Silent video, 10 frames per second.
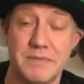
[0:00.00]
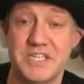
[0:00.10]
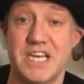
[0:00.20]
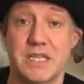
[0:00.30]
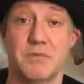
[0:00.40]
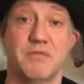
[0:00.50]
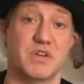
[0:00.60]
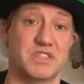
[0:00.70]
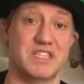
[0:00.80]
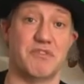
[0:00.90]
share them on
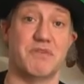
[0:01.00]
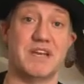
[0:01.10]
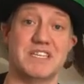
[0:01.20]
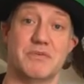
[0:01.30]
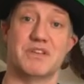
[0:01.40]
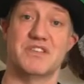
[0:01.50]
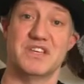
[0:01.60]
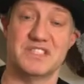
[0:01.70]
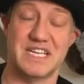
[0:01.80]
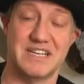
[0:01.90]
Rossendale Radio on a
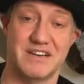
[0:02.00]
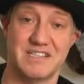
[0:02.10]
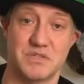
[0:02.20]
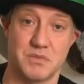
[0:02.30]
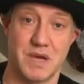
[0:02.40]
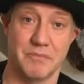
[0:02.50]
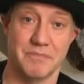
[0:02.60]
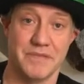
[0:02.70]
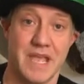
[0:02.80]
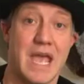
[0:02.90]
Thursday night as well.
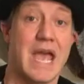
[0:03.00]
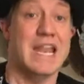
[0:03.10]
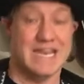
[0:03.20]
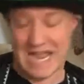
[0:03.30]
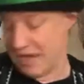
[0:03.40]
Now,